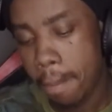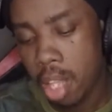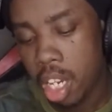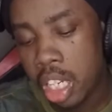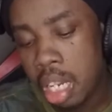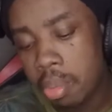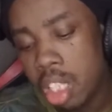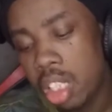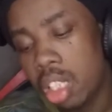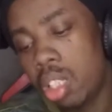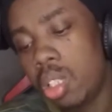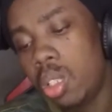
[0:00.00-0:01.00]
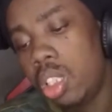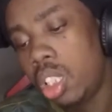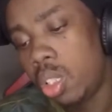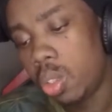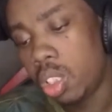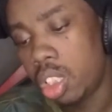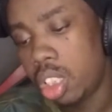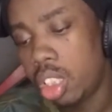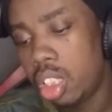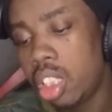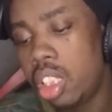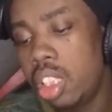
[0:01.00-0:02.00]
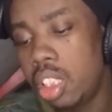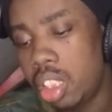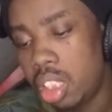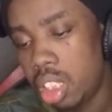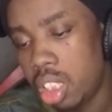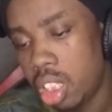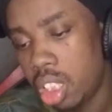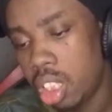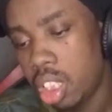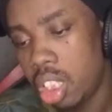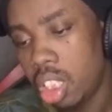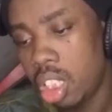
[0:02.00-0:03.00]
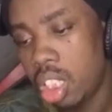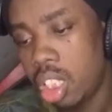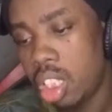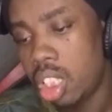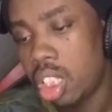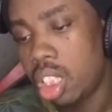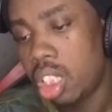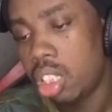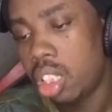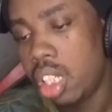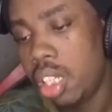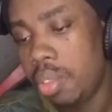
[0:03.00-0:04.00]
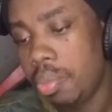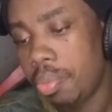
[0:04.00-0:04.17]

And I'm going to go down the list. Right?